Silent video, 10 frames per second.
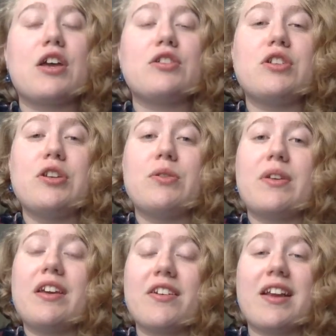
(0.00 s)
to
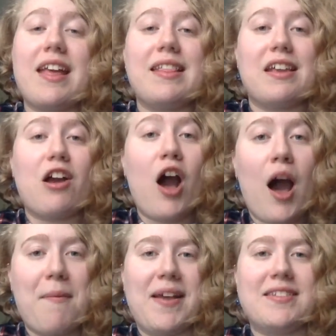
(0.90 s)
hear it in the
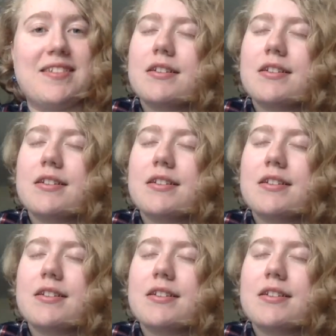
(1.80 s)
comments.